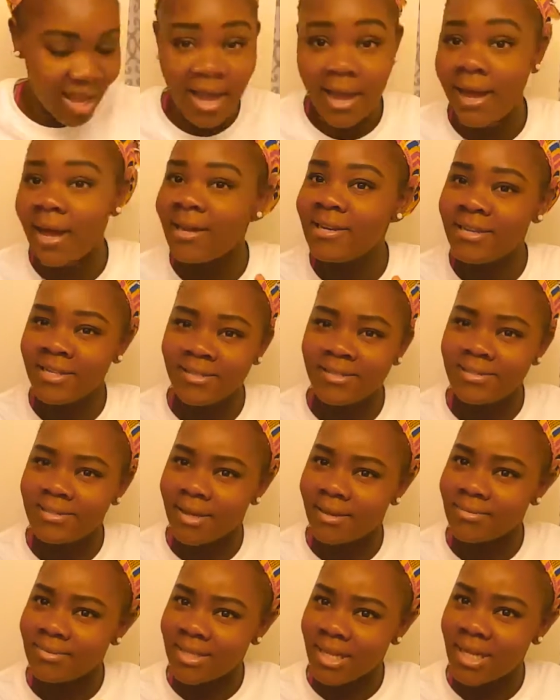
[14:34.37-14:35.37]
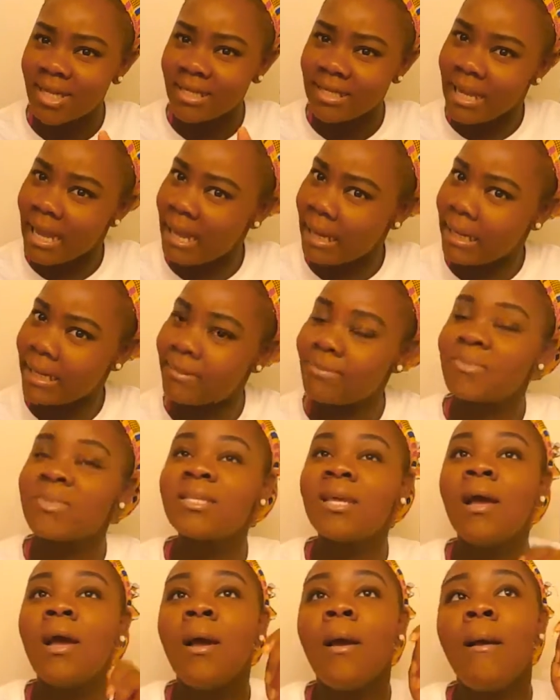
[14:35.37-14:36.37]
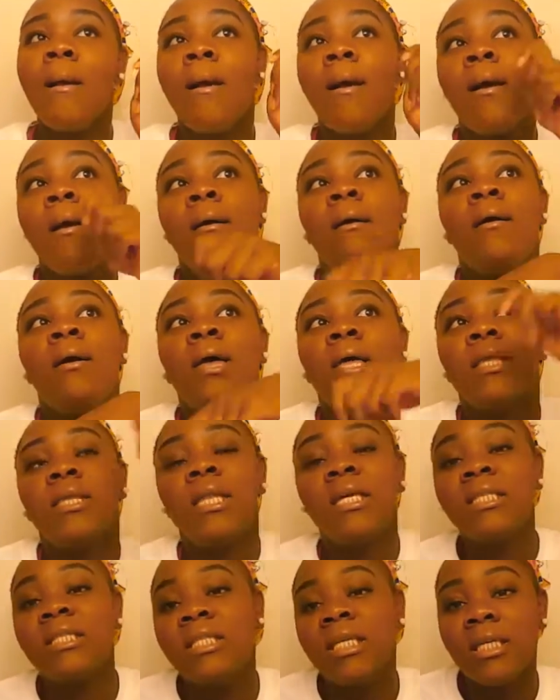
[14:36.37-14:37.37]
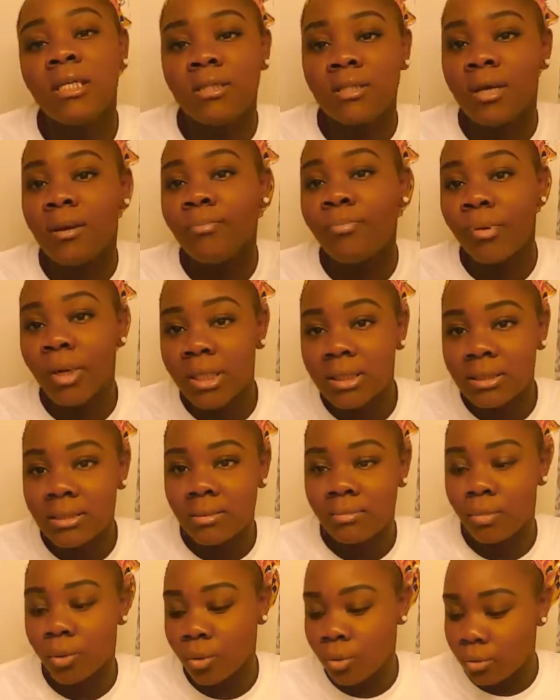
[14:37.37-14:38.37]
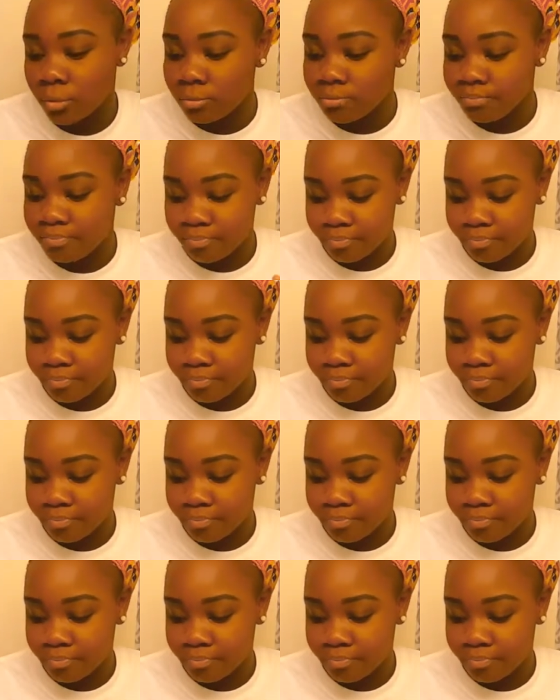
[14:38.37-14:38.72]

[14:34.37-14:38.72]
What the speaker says: I need to stop saying names. The principal